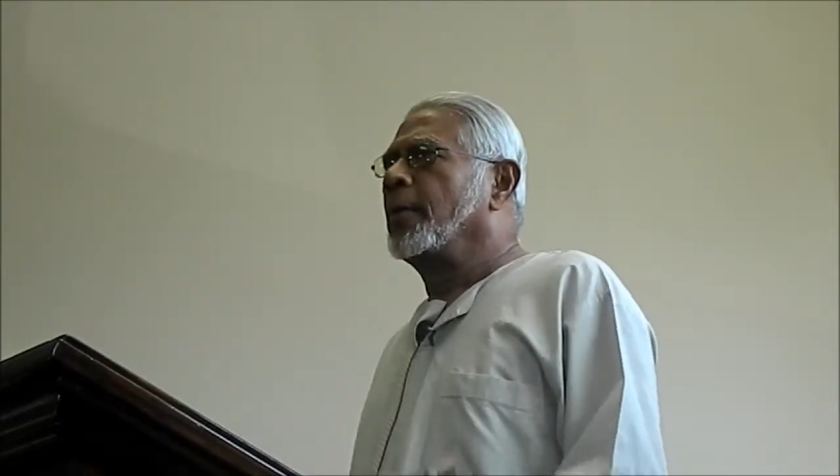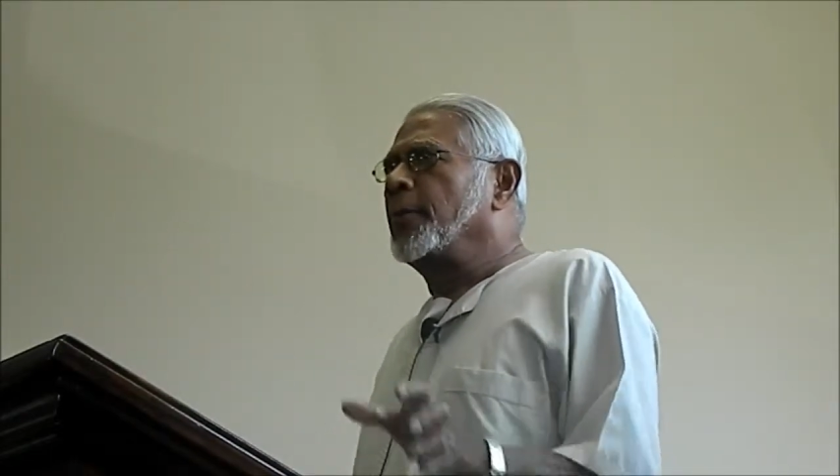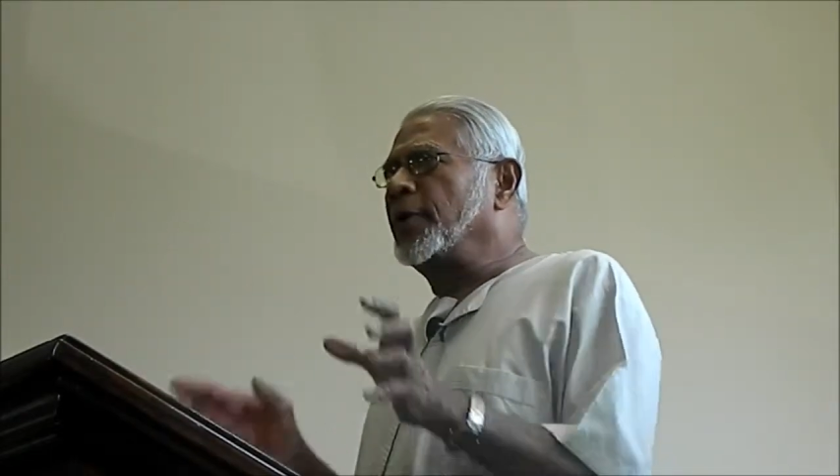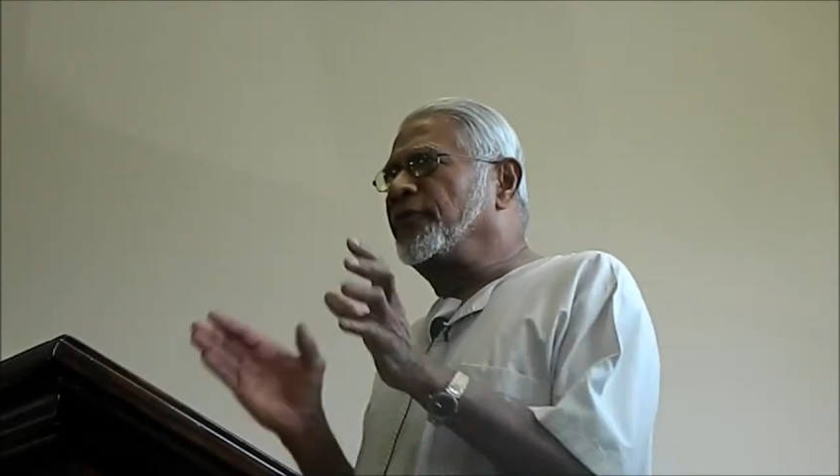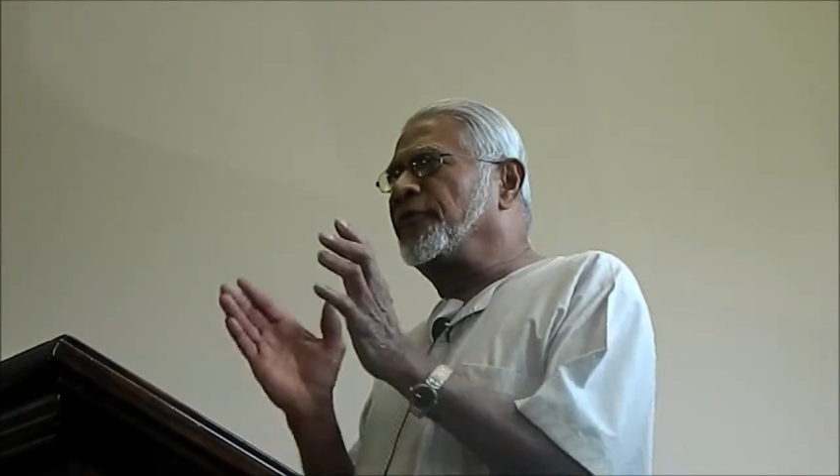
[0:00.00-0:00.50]

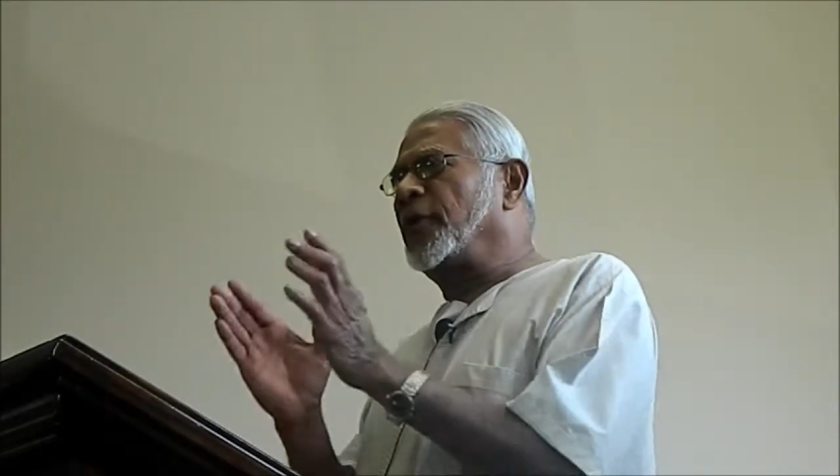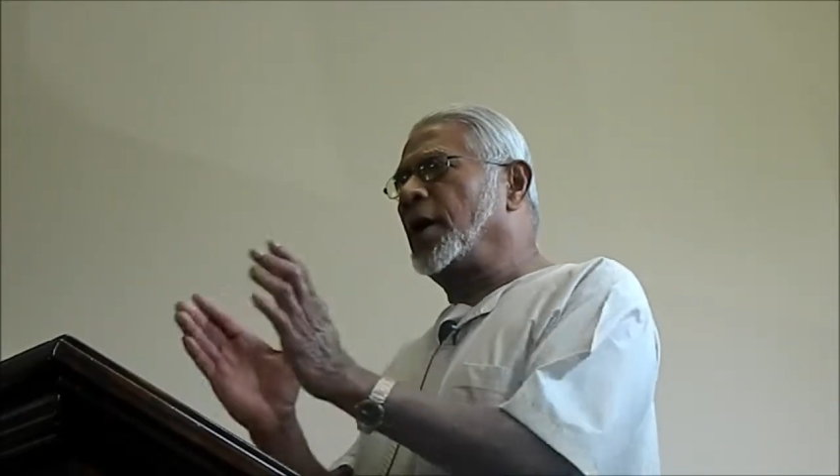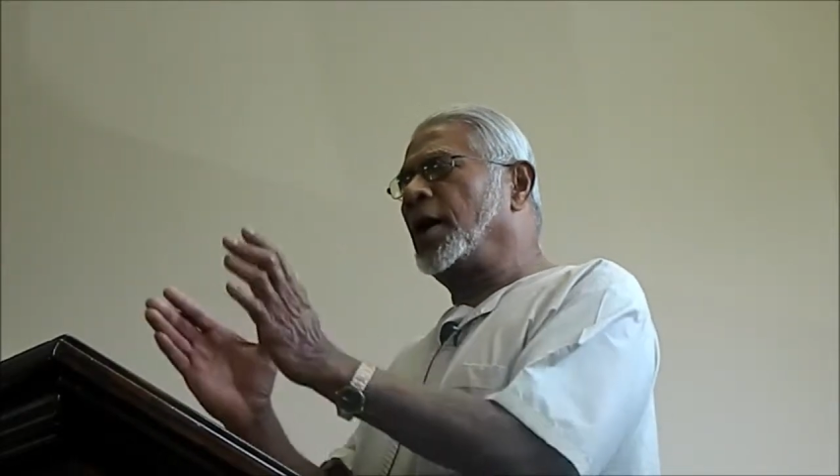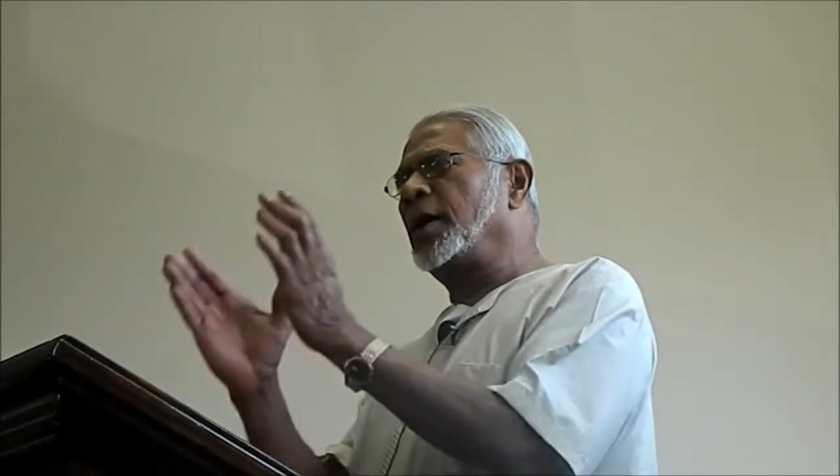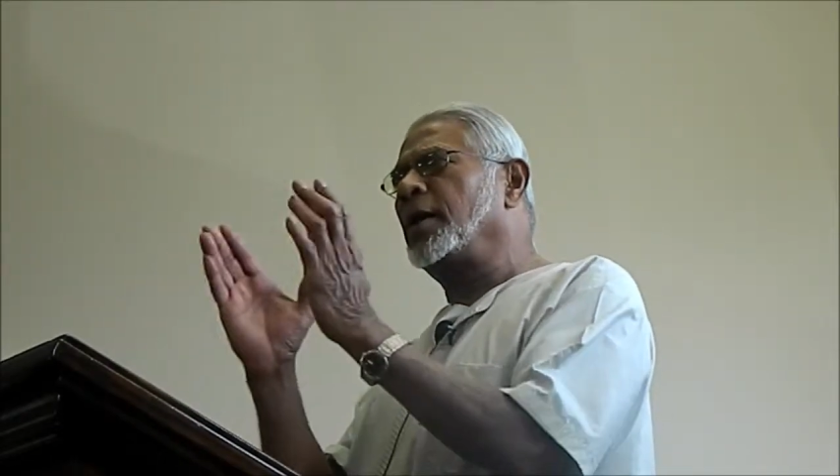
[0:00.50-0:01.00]
But
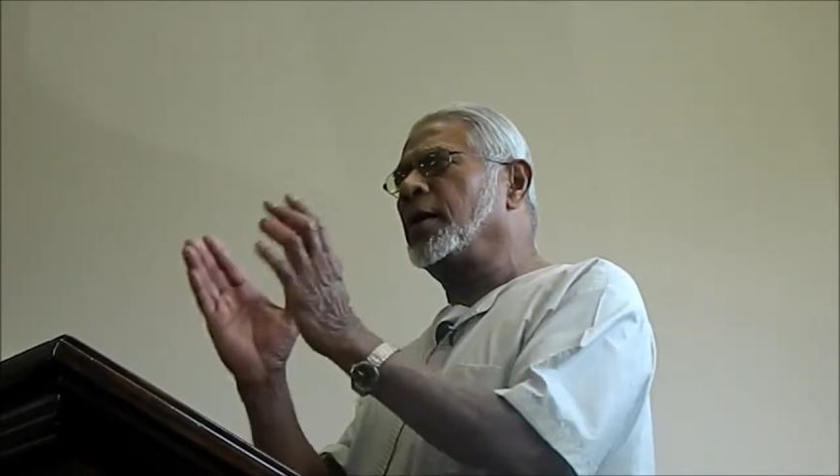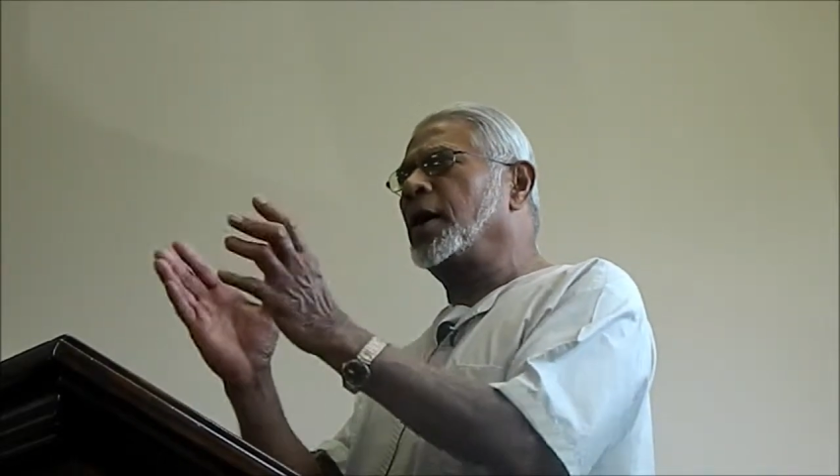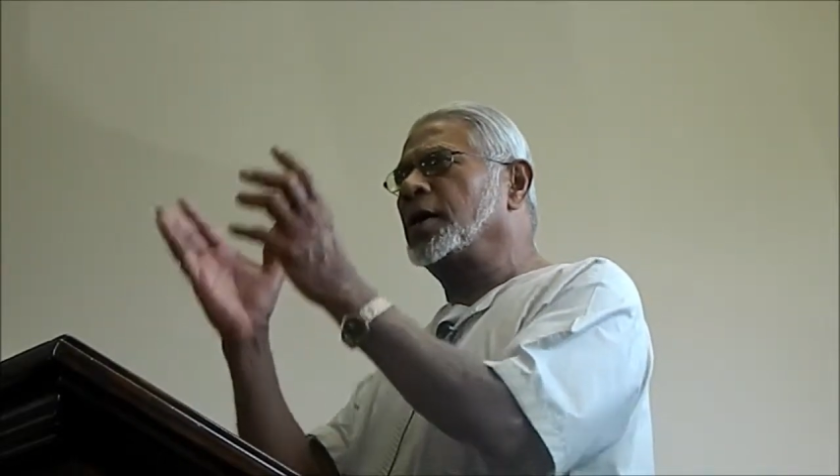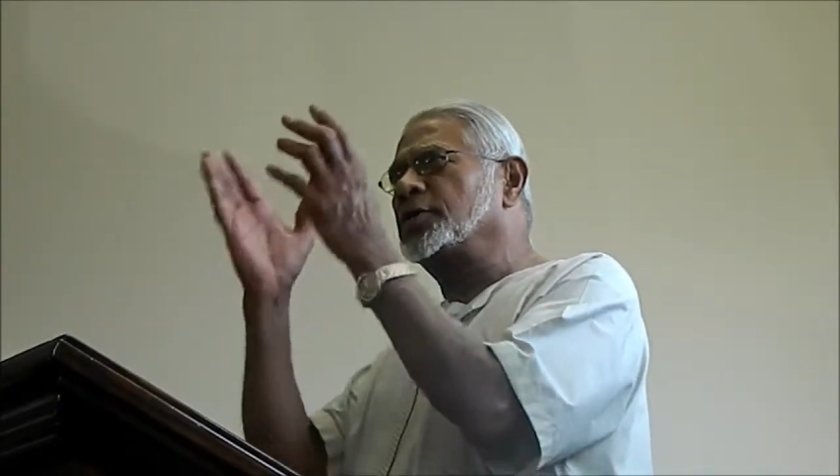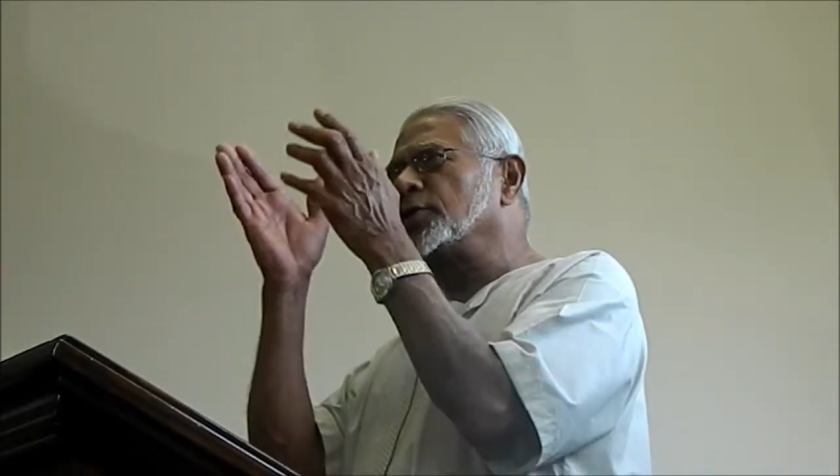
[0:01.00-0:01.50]
fear Allah as